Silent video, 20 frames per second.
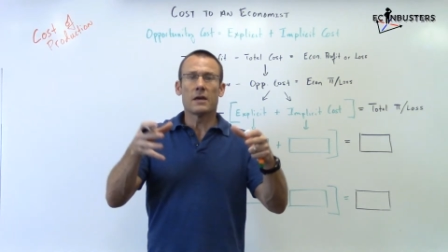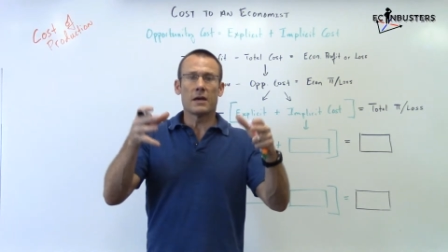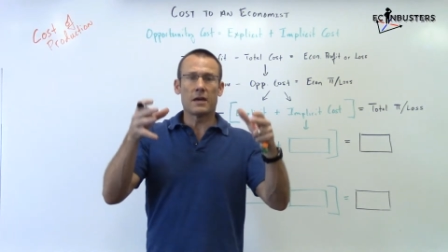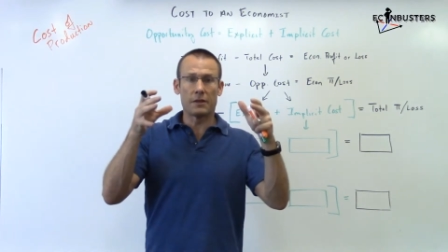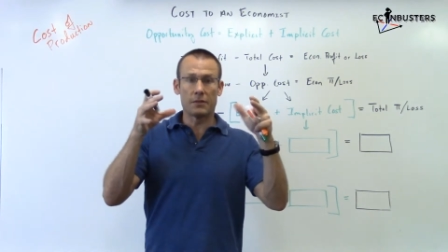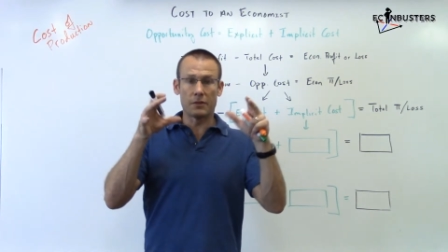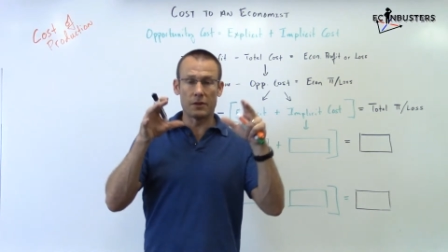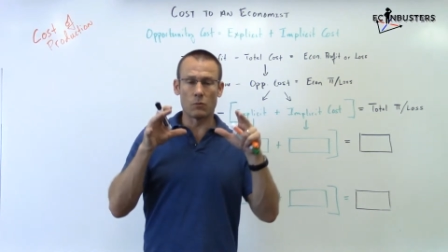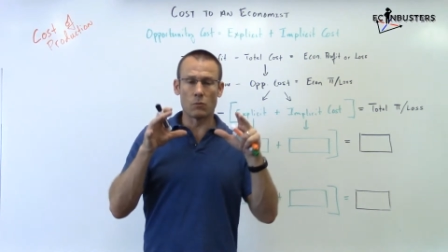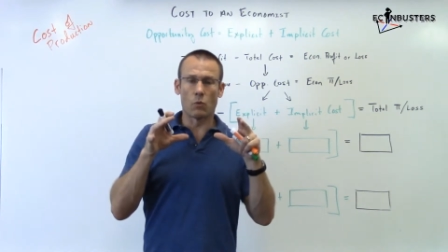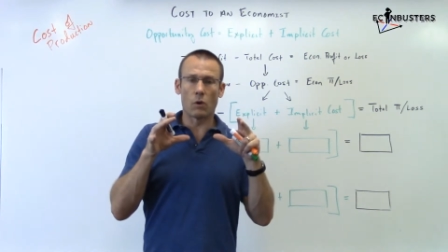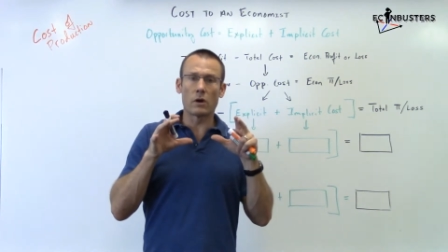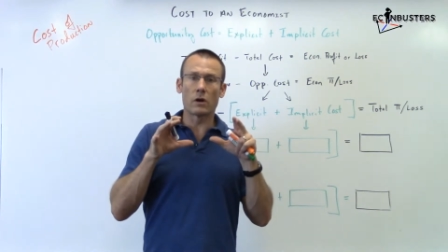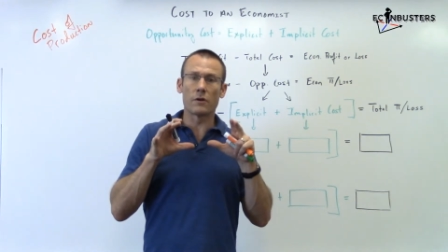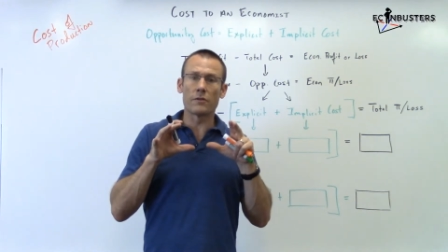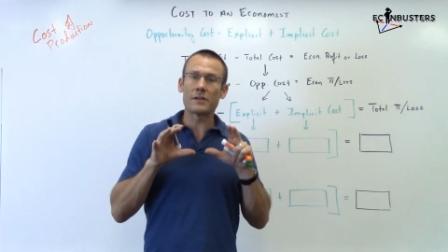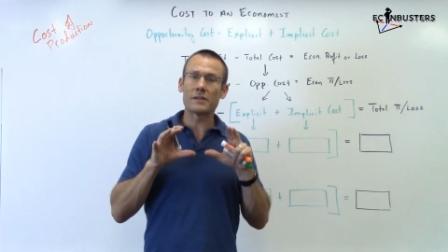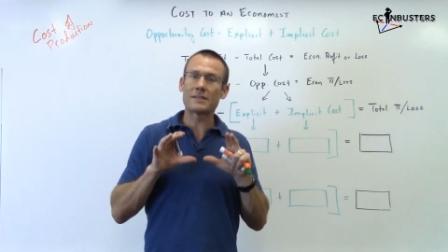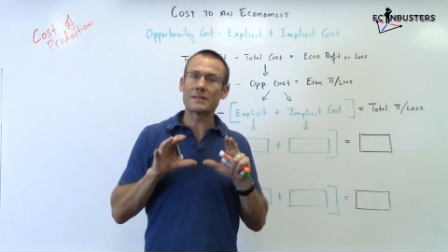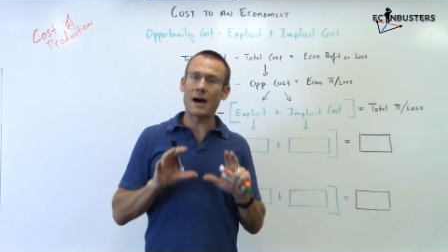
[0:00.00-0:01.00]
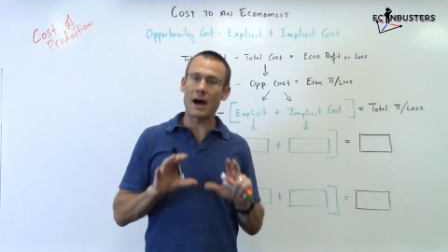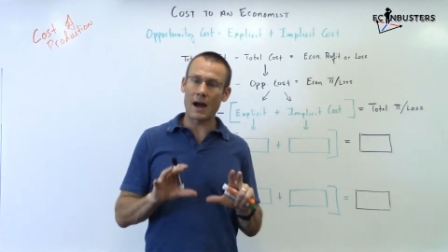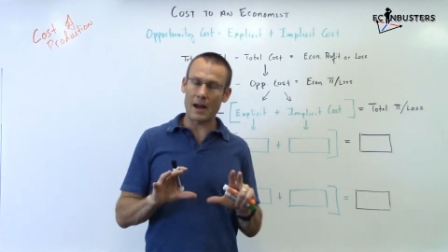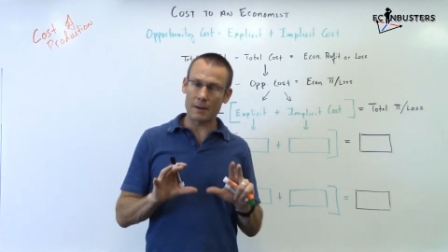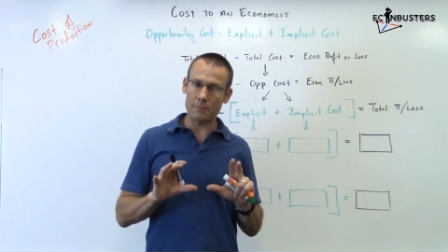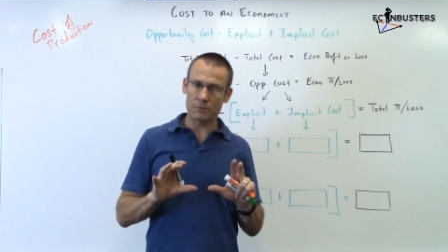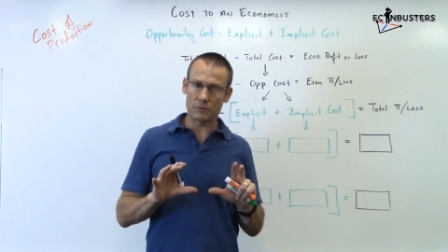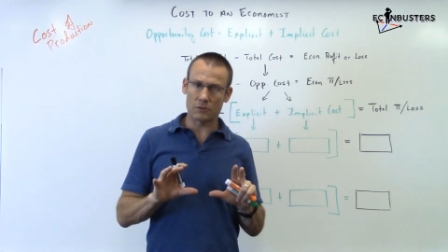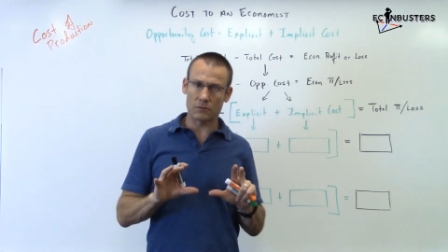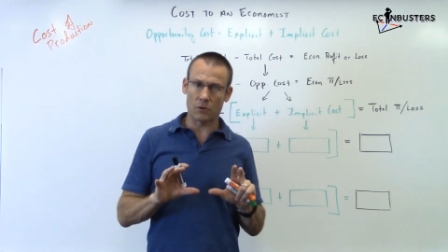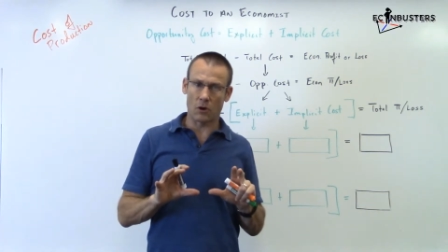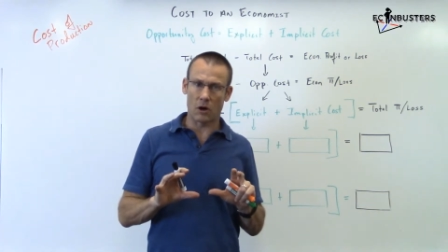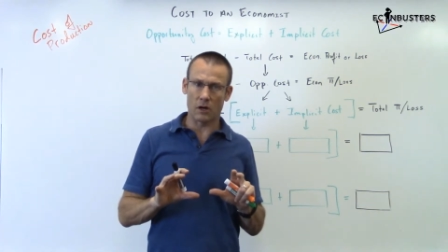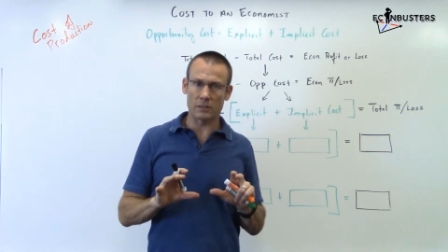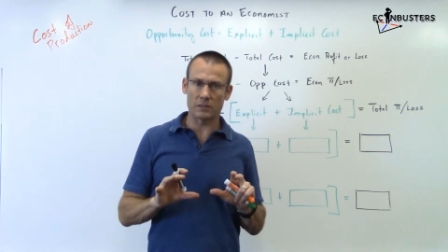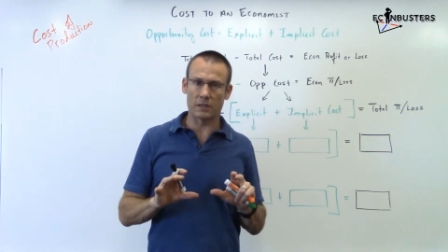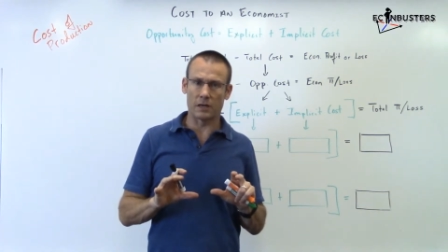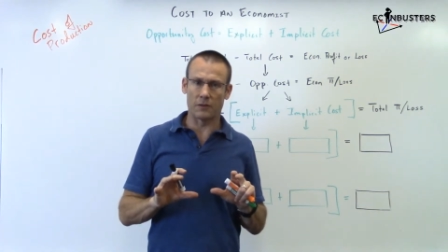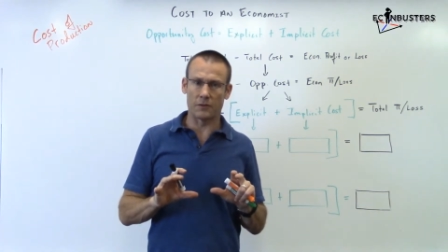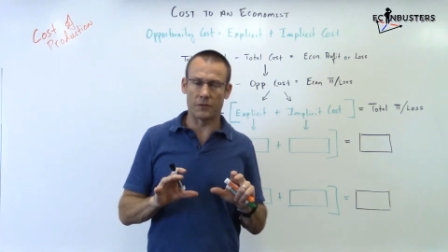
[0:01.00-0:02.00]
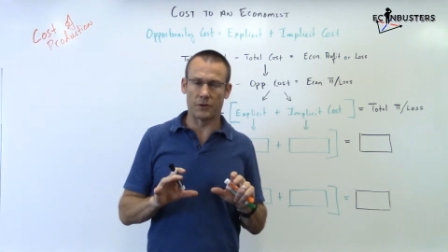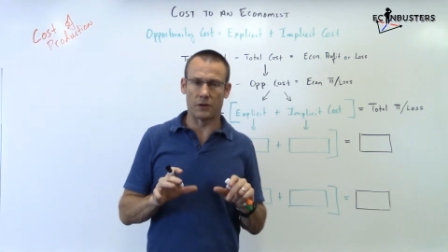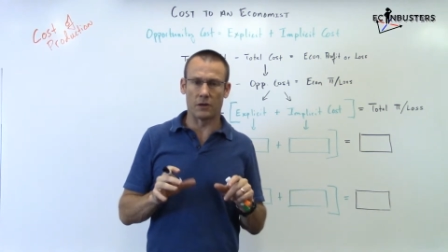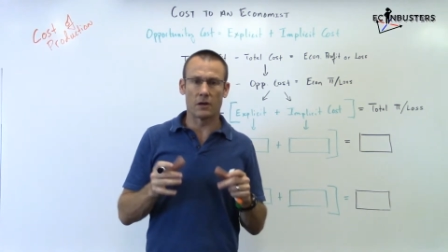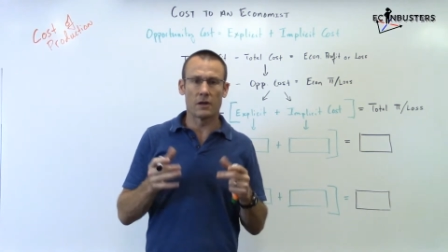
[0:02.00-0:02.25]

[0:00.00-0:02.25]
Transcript: and then what are the types of cost out there.